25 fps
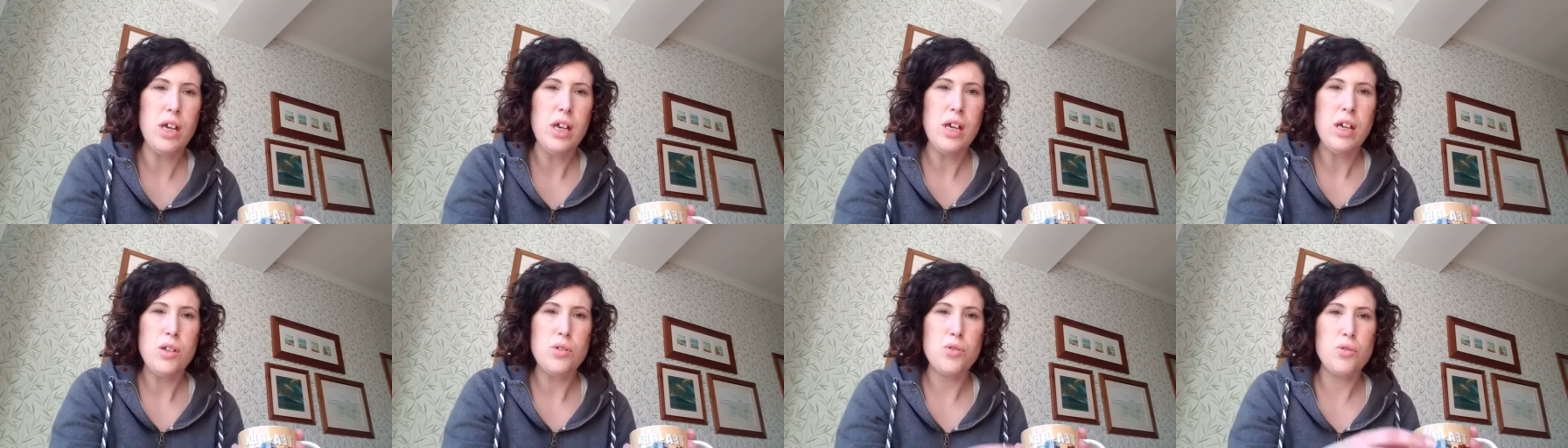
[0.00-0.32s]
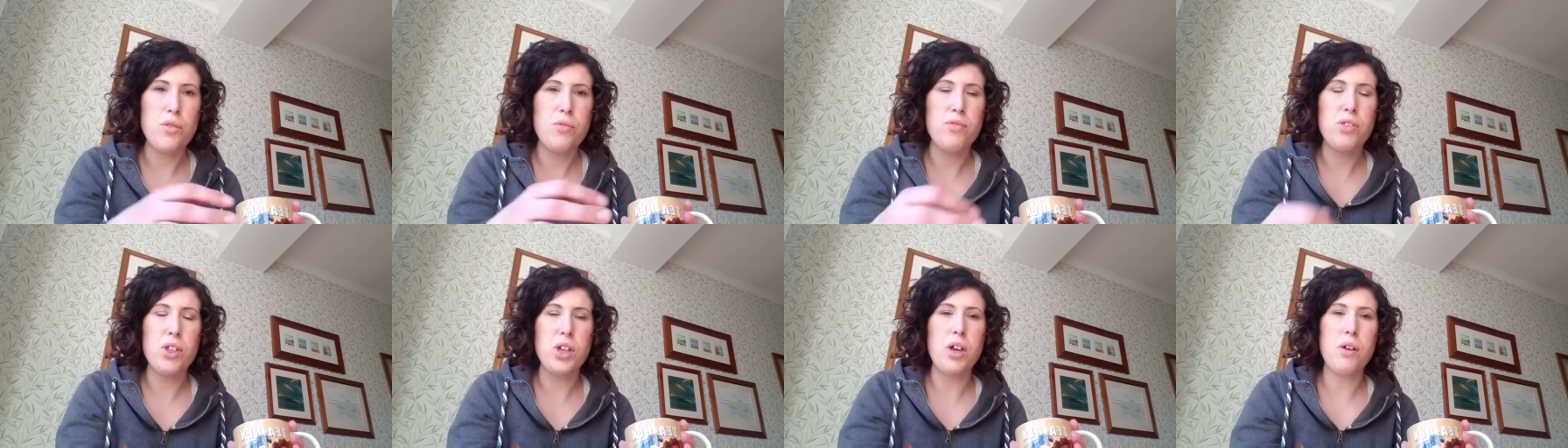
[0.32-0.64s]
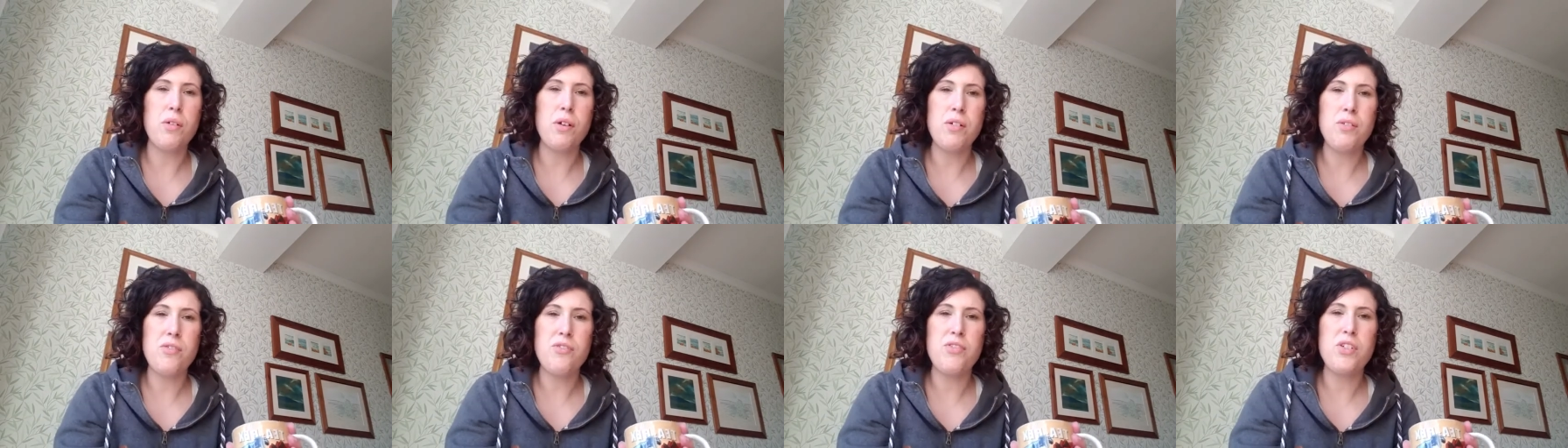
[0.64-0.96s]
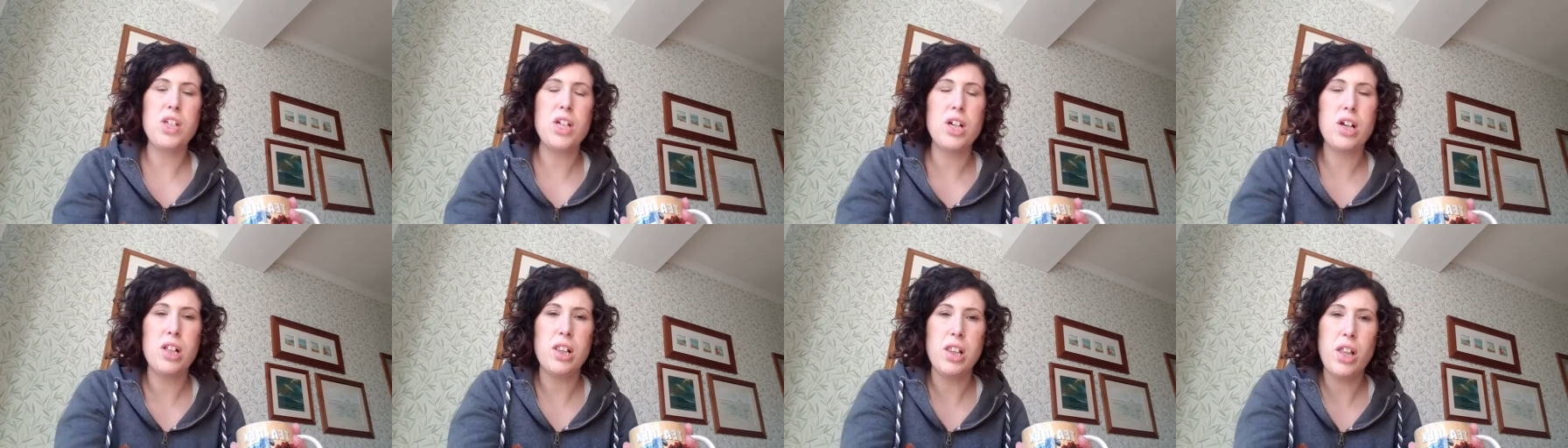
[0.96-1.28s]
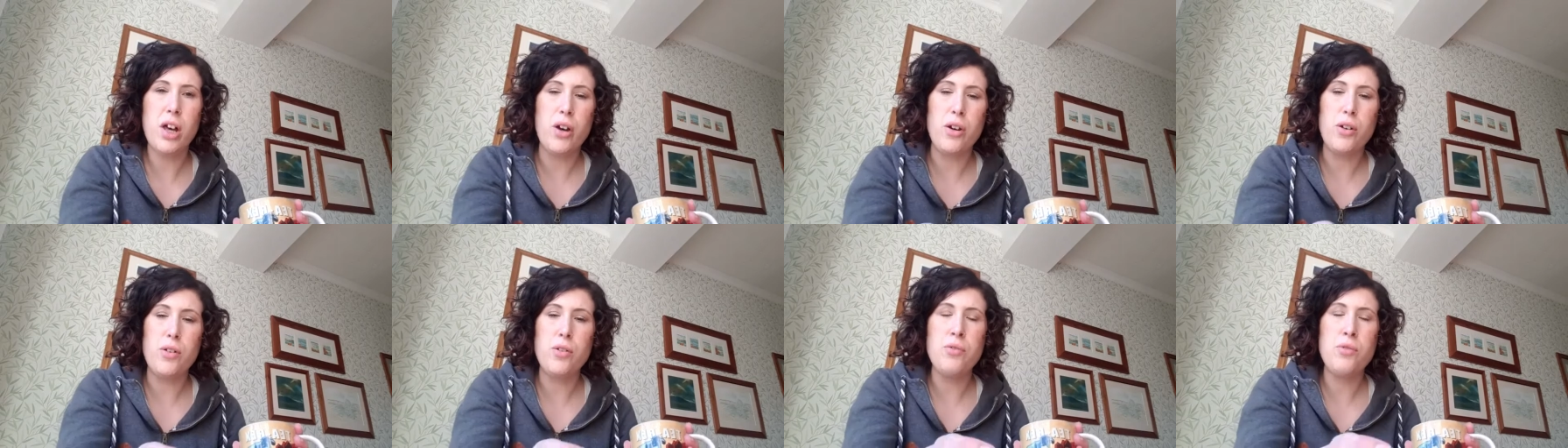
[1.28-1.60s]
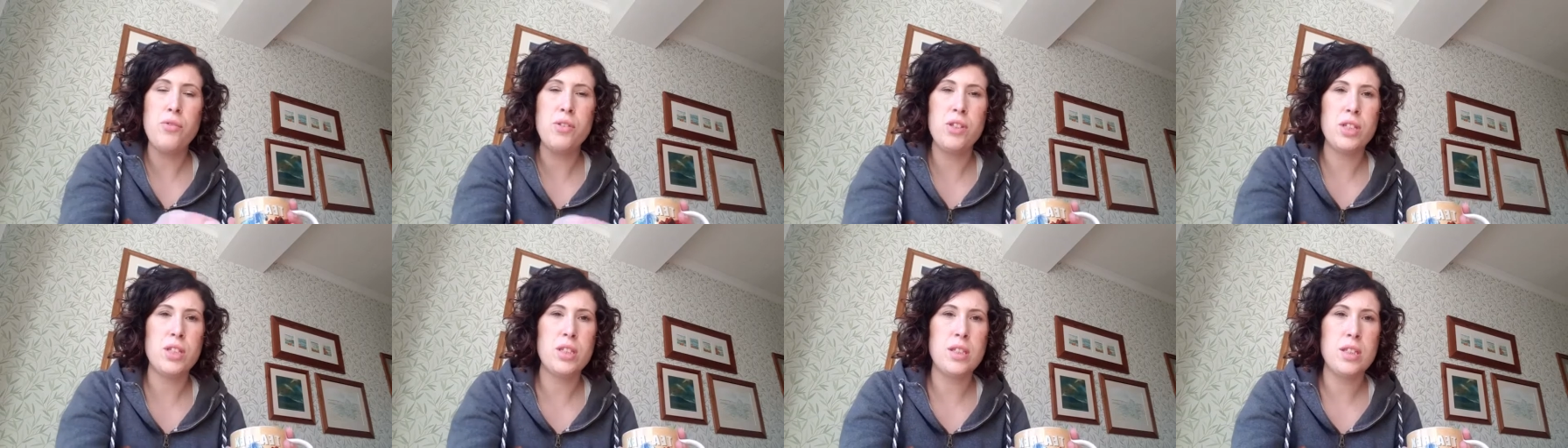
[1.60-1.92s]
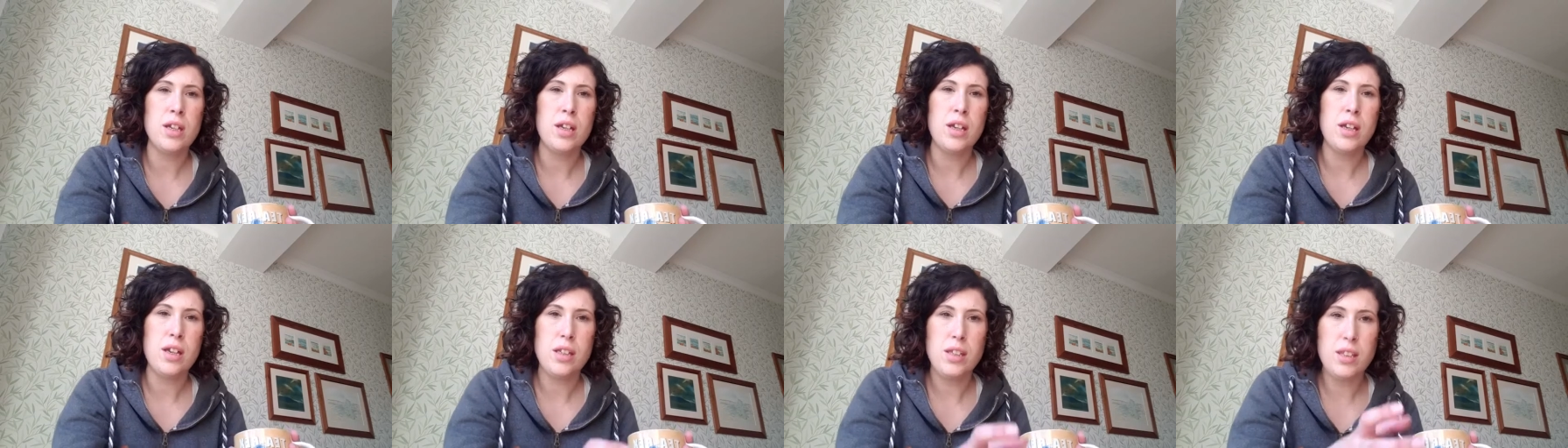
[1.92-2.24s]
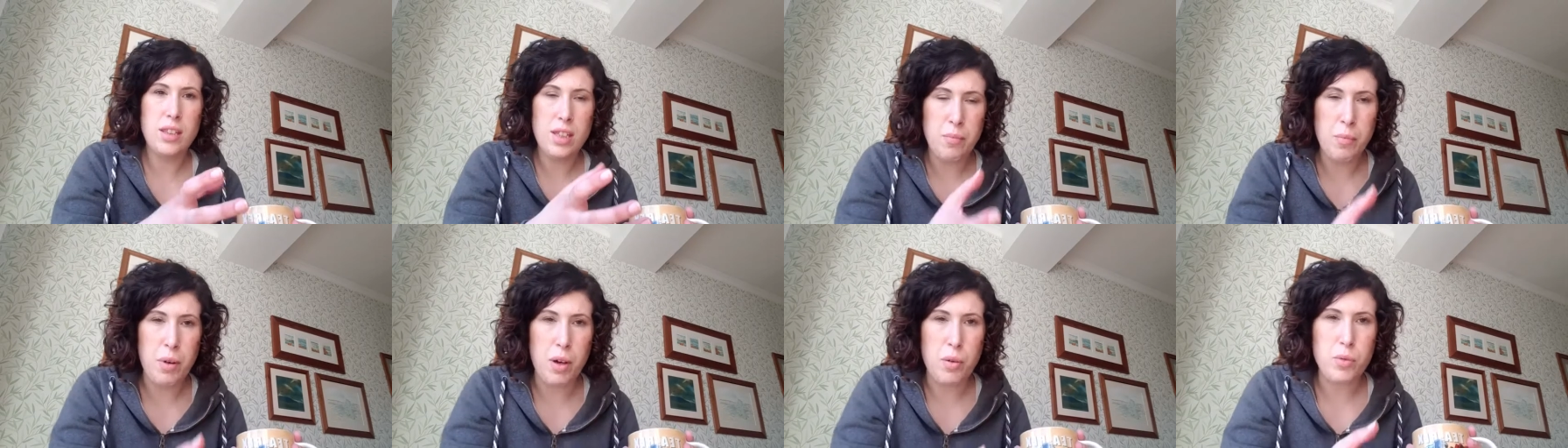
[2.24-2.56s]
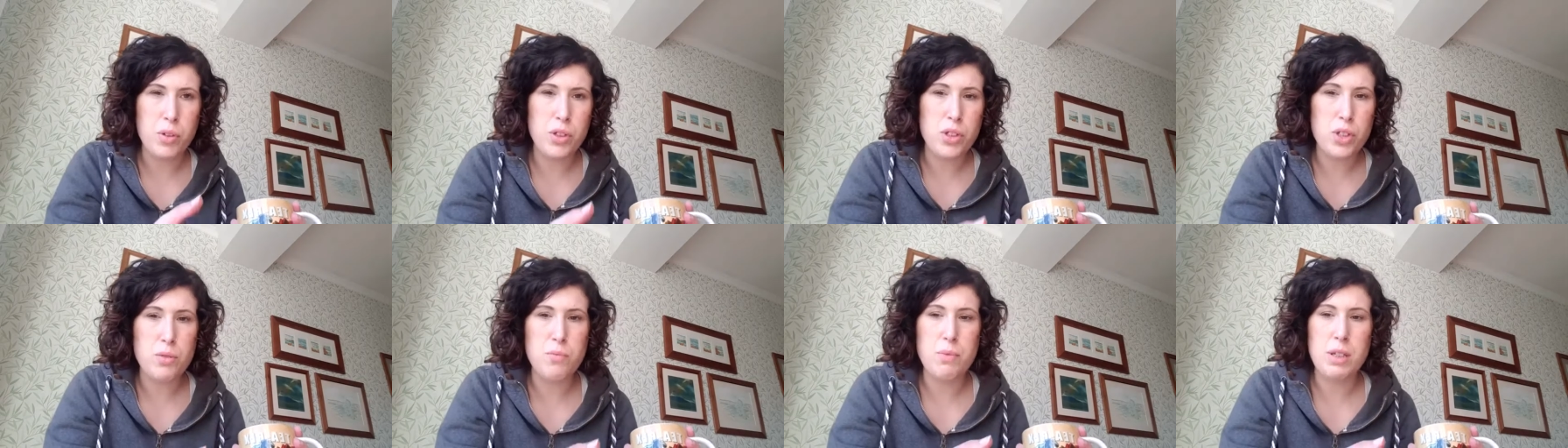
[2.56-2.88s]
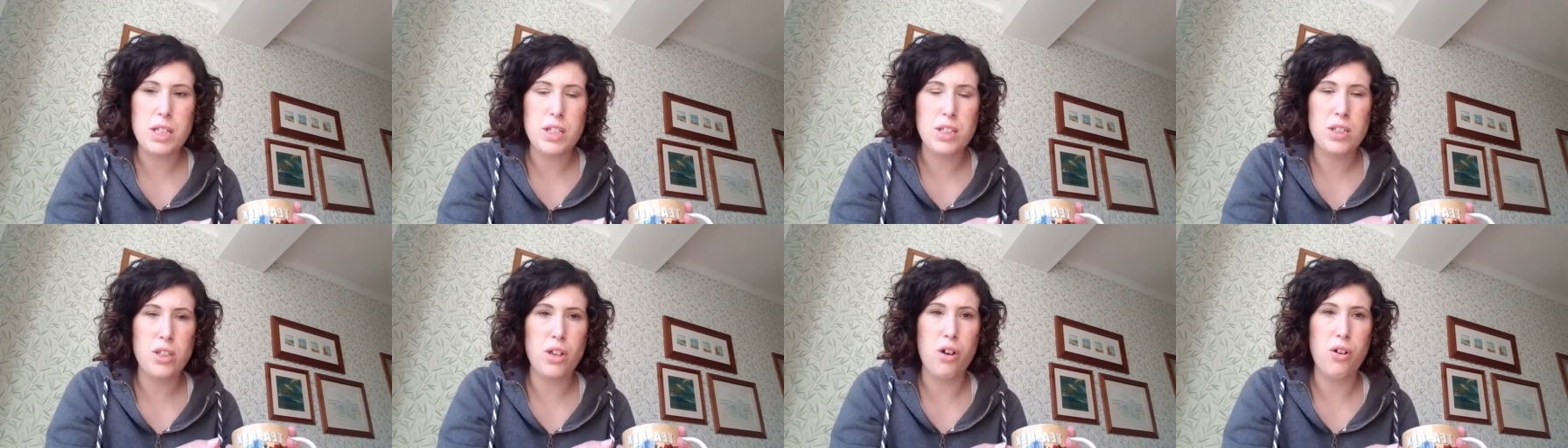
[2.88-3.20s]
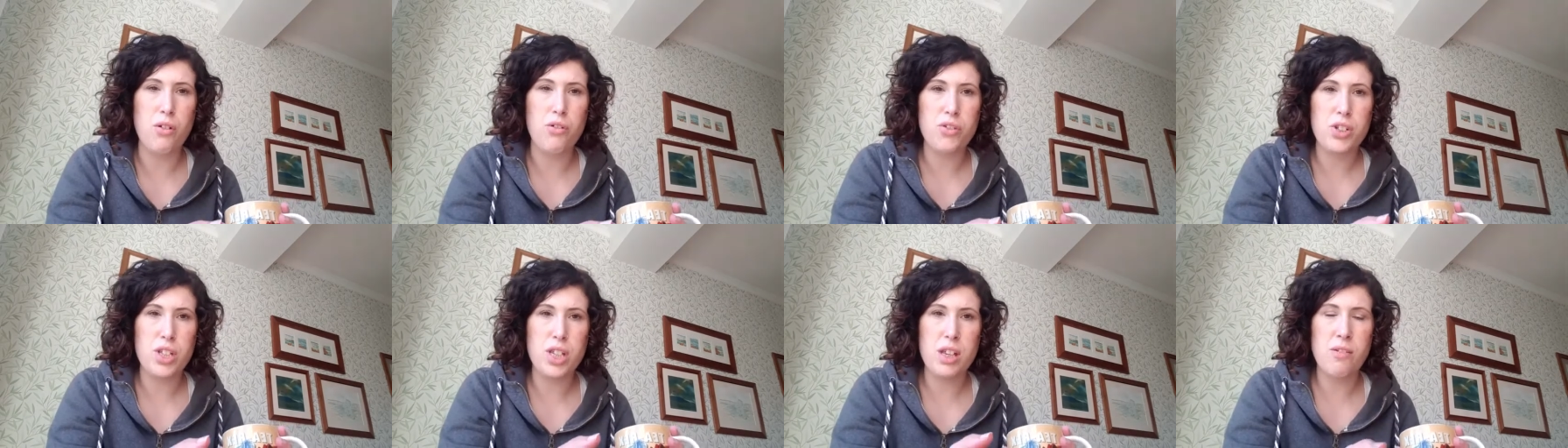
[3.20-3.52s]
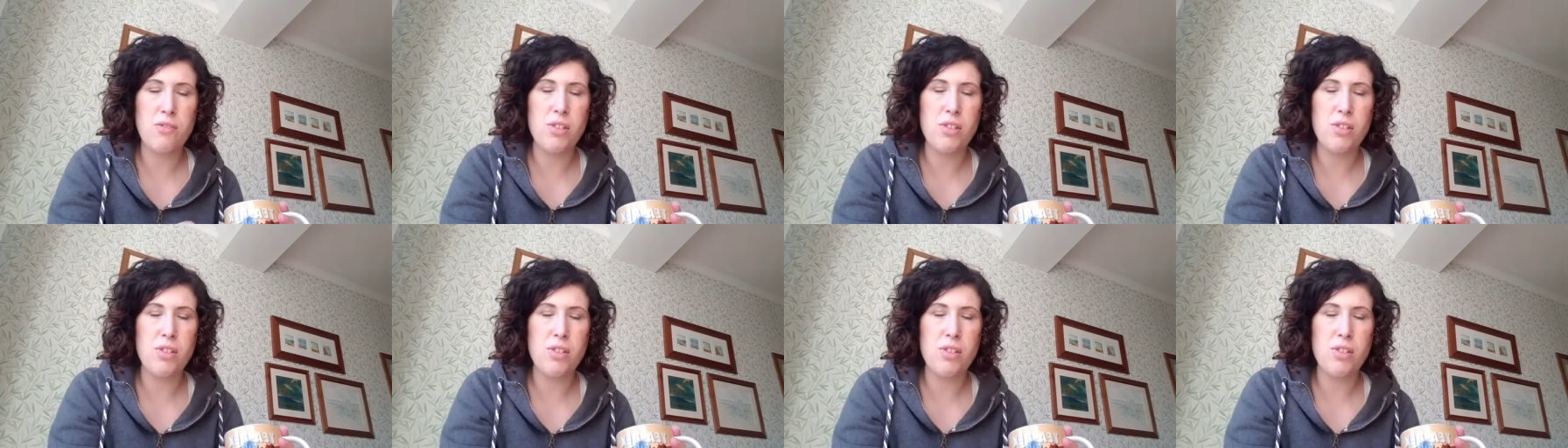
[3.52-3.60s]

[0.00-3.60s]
So if they're going for your clothes, they might want something soft.